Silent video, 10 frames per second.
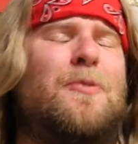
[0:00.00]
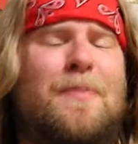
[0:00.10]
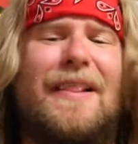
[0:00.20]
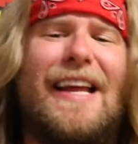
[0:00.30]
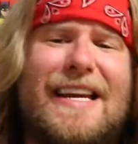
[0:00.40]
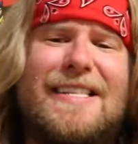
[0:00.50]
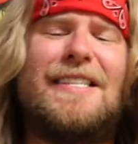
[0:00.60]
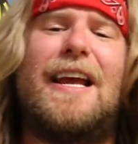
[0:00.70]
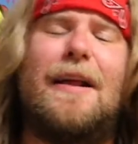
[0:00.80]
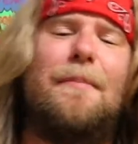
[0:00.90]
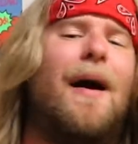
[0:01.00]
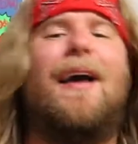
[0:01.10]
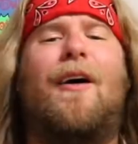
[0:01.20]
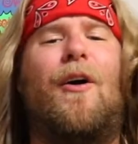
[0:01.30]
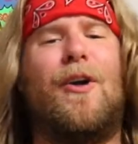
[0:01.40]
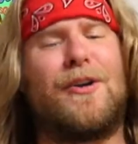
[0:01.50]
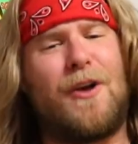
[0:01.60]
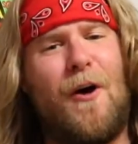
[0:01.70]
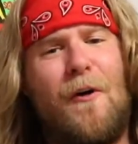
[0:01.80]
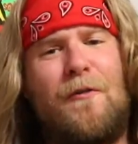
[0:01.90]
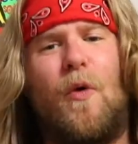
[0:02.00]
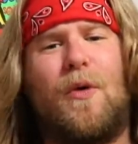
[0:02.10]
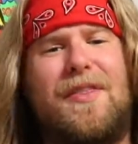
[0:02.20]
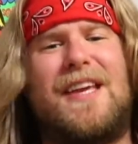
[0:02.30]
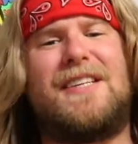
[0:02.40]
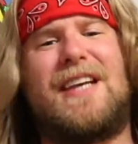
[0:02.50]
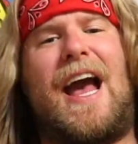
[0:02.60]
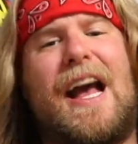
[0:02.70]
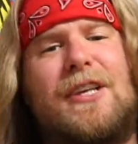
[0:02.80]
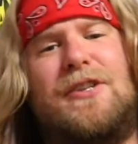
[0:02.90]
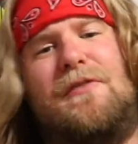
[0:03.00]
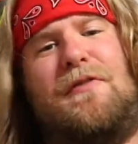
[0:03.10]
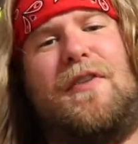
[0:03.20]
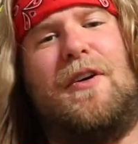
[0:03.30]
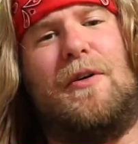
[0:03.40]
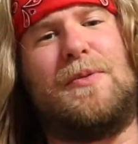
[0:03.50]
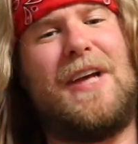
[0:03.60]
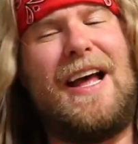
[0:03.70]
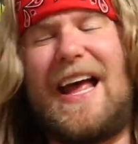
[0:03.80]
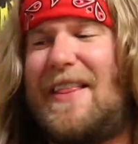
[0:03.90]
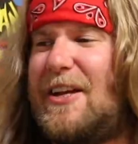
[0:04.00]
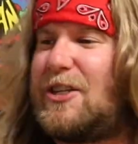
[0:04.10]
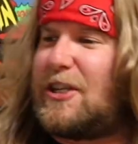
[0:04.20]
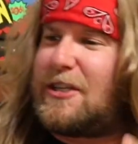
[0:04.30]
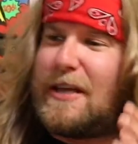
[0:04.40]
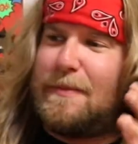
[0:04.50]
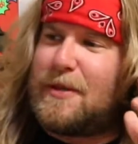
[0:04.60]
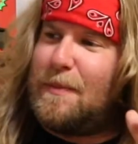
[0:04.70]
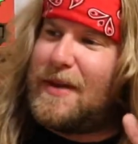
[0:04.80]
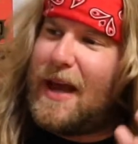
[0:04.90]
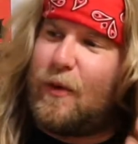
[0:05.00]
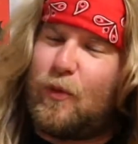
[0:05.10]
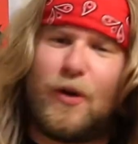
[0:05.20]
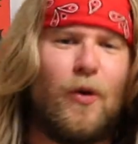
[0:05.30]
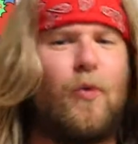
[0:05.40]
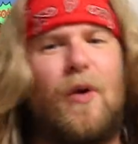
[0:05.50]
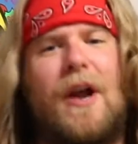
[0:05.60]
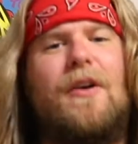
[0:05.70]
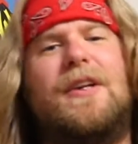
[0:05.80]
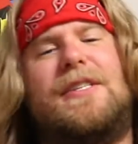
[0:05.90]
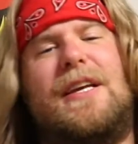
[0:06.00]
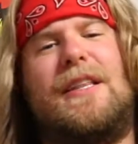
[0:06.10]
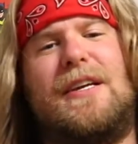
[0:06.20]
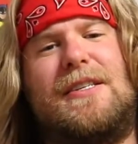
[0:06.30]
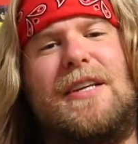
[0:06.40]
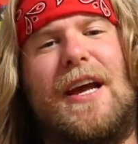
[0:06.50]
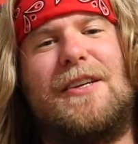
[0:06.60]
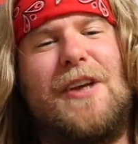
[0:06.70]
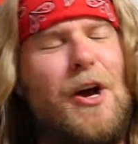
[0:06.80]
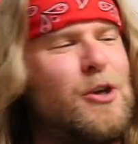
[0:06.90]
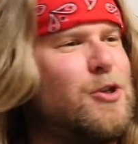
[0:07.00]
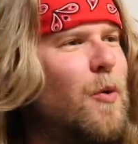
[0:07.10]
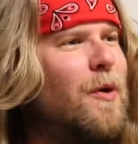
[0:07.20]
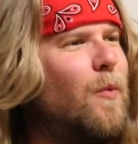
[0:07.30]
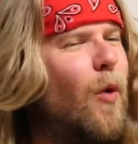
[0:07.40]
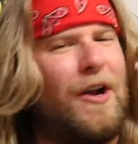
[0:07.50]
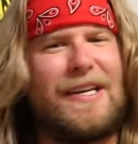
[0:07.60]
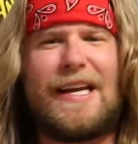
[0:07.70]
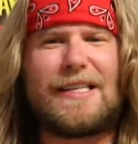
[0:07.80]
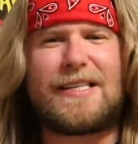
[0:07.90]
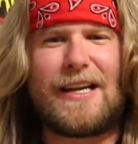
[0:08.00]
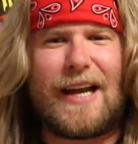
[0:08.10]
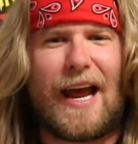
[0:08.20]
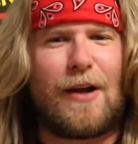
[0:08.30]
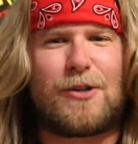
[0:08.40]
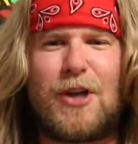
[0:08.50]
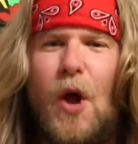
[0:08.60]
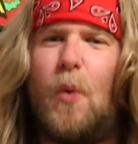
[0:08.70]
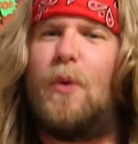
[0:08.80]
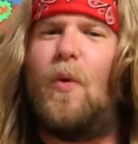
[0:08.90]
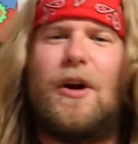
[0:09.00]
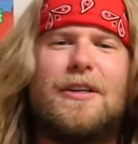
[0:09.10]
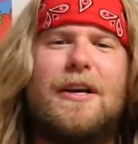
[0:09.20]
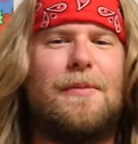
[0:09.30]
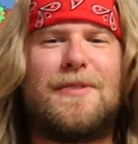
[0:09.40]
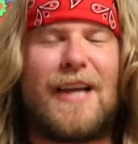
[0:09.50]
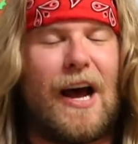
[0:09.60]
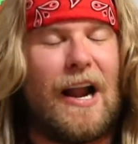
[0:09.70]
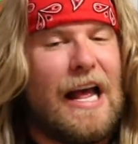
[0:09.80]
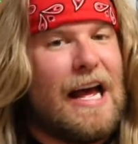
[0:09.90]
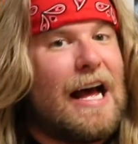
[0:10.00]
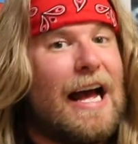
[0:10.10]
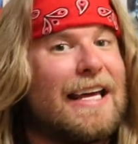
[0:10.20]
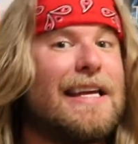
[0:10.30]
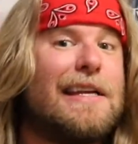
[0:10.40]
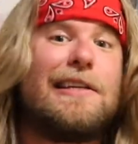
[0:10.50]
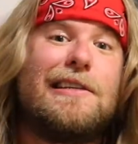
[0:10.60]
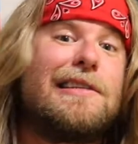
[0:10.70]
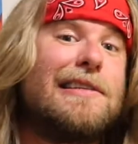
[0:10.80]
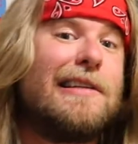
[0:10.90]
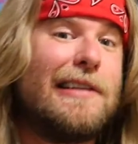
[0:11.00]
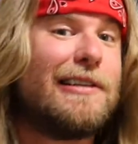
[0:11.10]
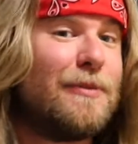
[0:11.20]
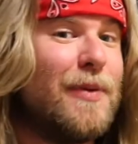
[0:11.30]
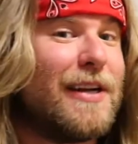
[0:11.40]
place in my heart for these action films, and they just seem to be a real rarity these days. So when one gets announced, when one comes out, I get just a little bit